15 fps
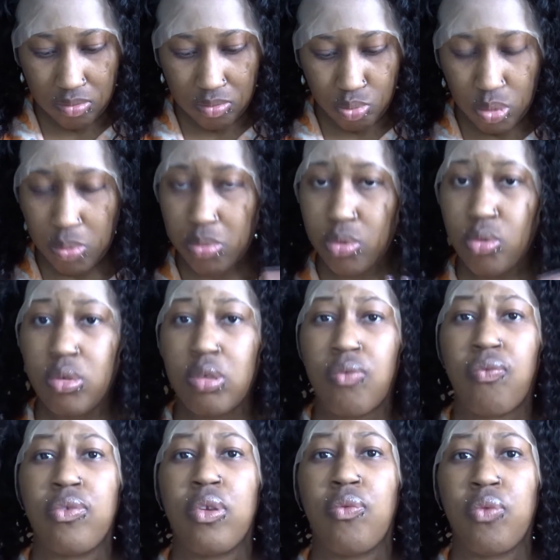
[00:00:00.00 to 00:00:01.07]
people do
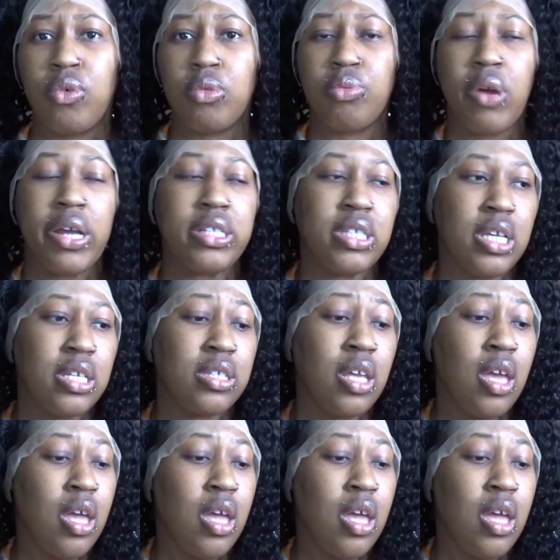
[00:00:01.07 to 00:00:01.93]
the full process.